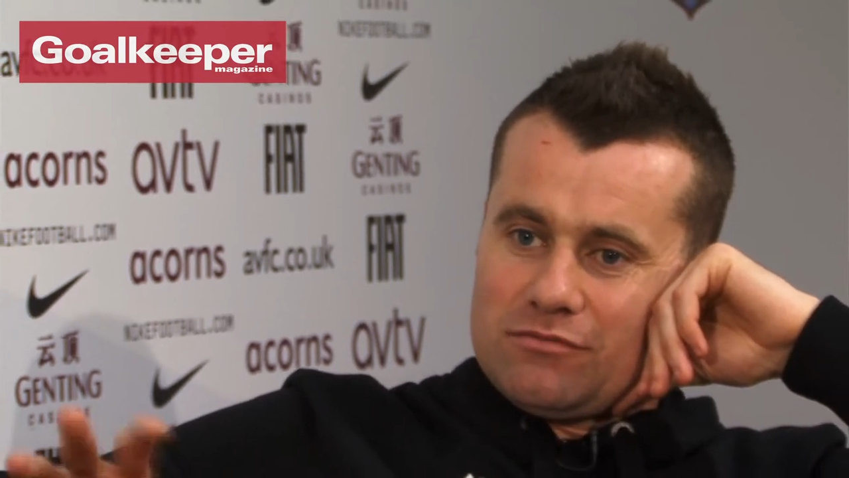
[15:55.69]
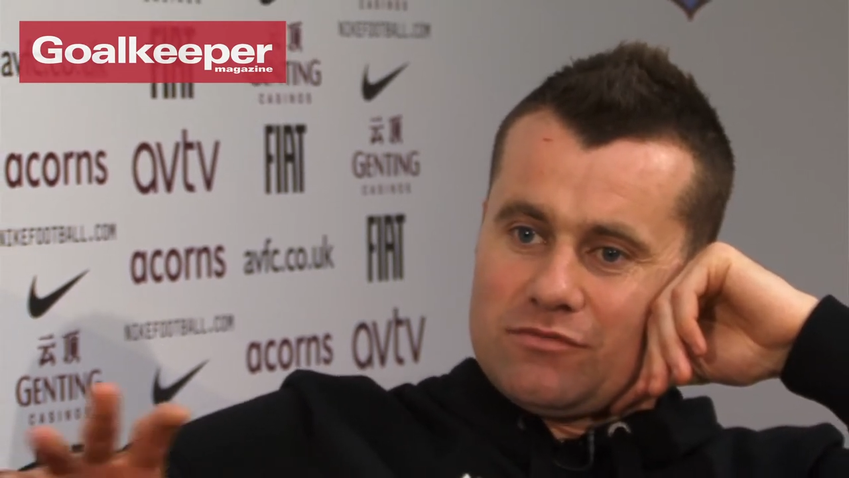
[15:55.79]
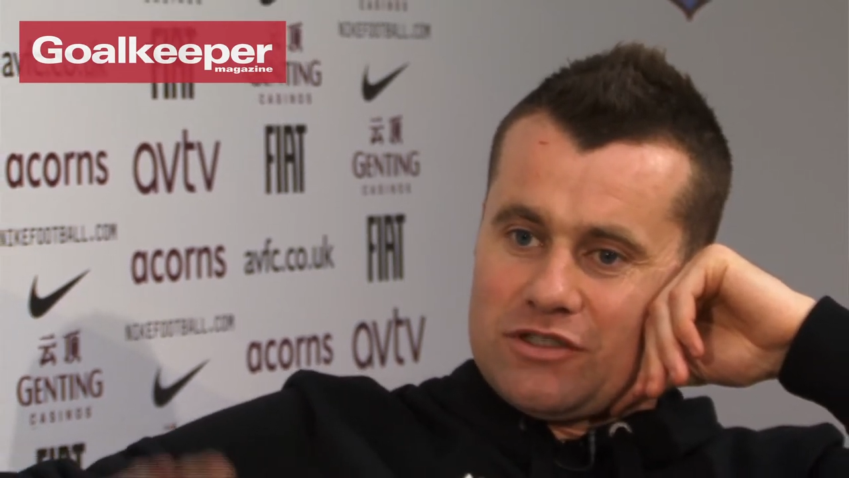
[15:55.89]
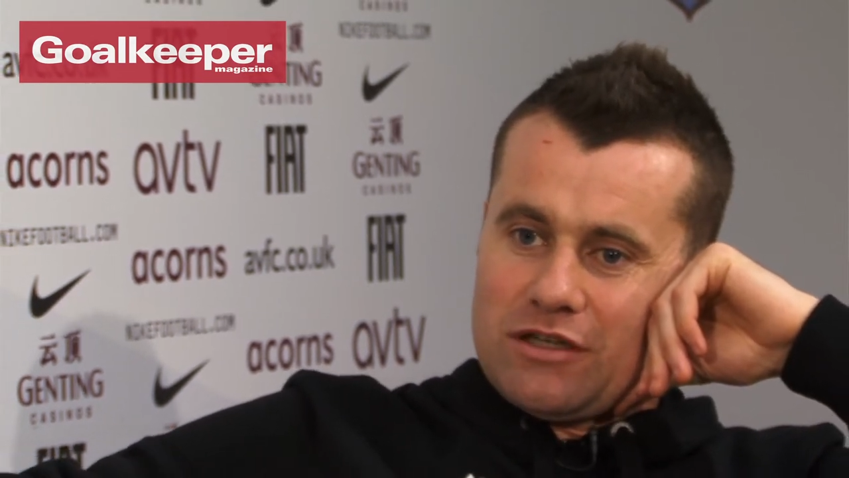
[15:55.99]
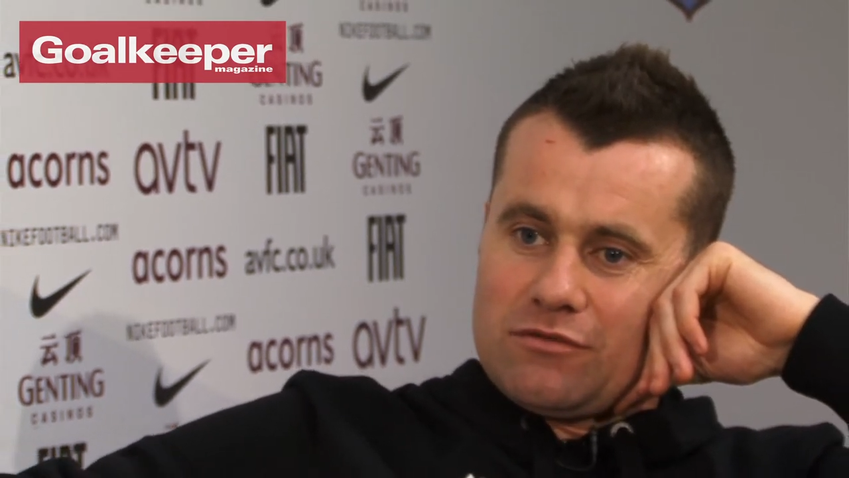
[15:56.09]

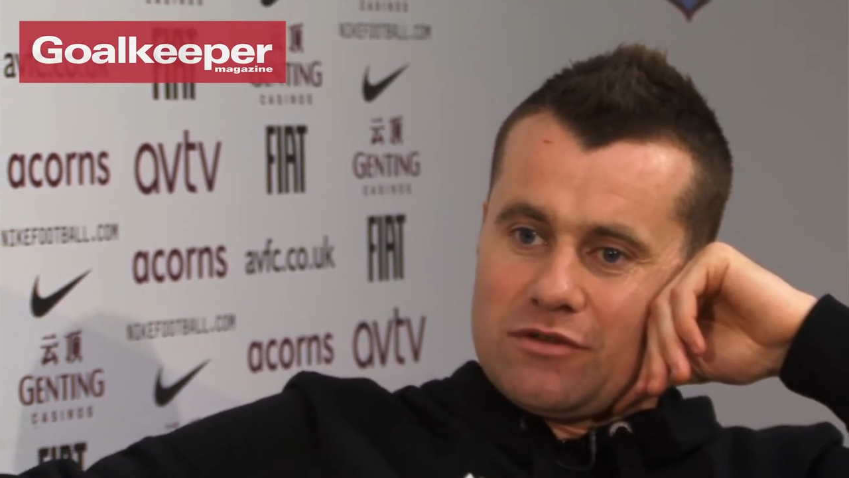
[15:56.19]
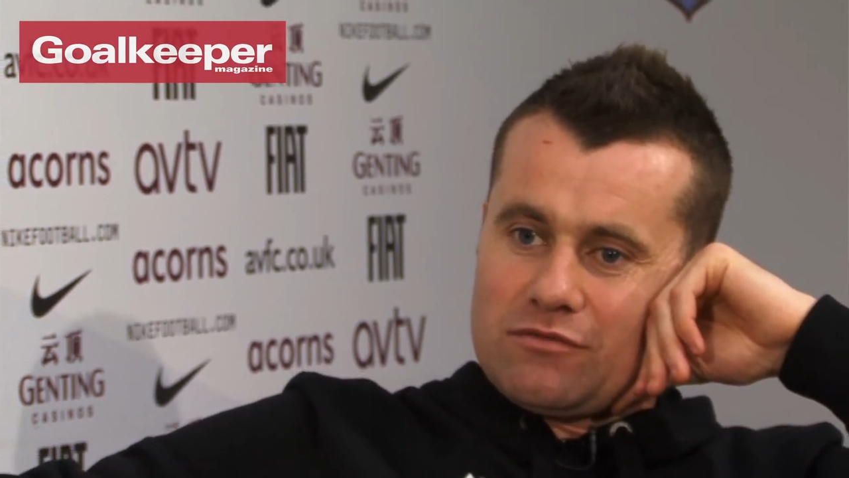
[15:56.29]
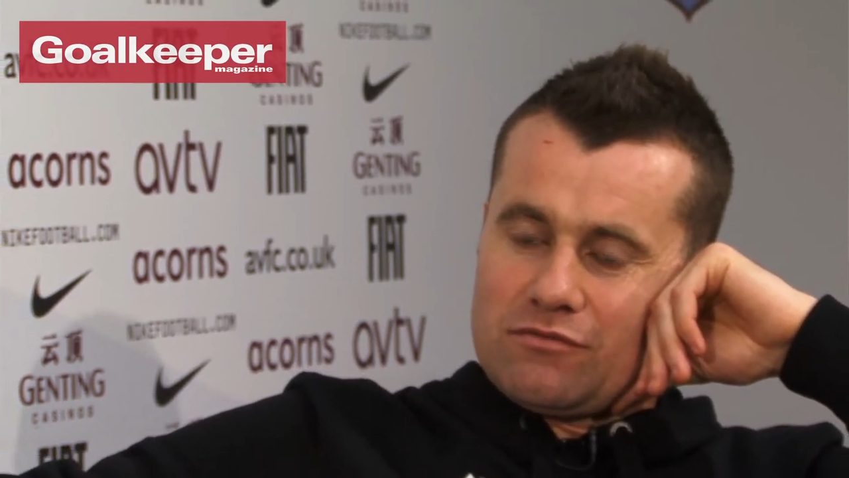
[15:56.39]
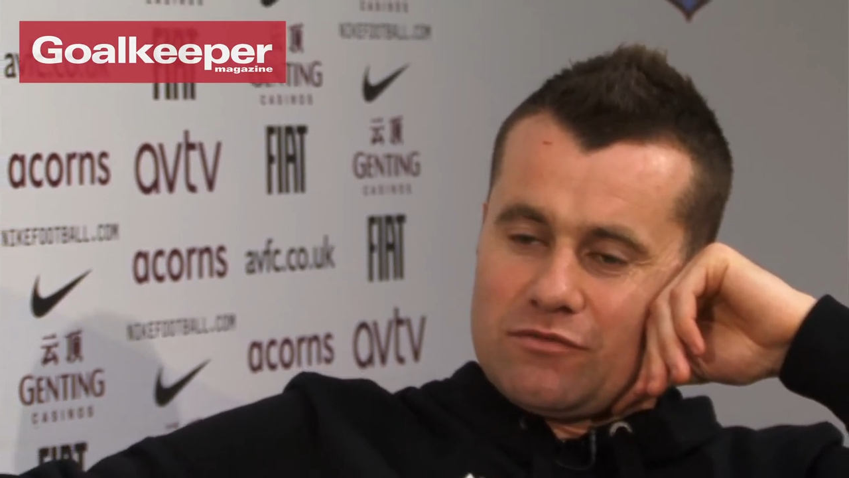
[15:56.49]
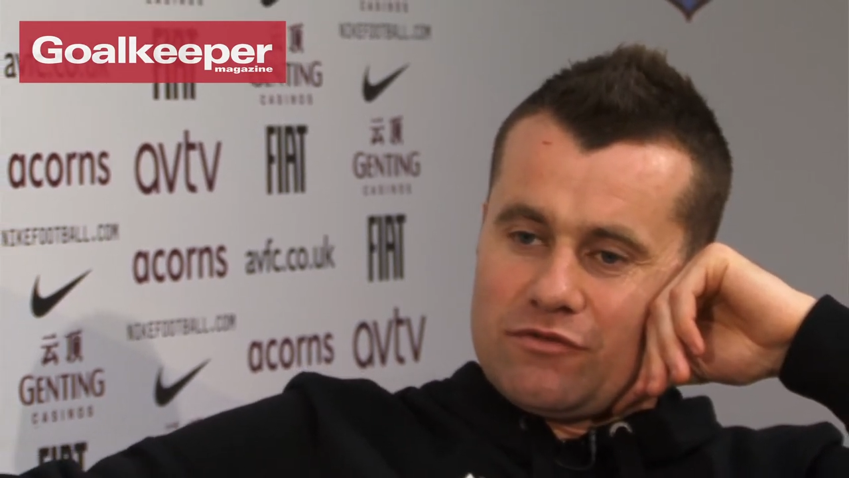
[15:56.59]
sent to
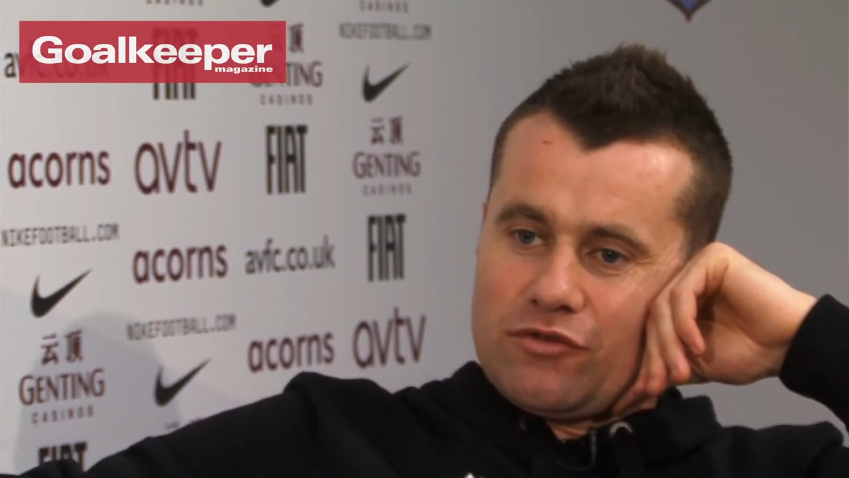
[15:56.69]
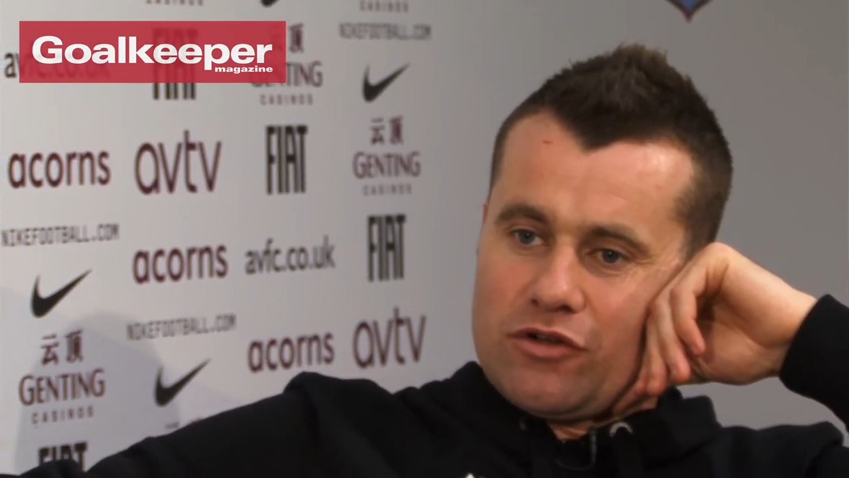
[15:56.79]
a few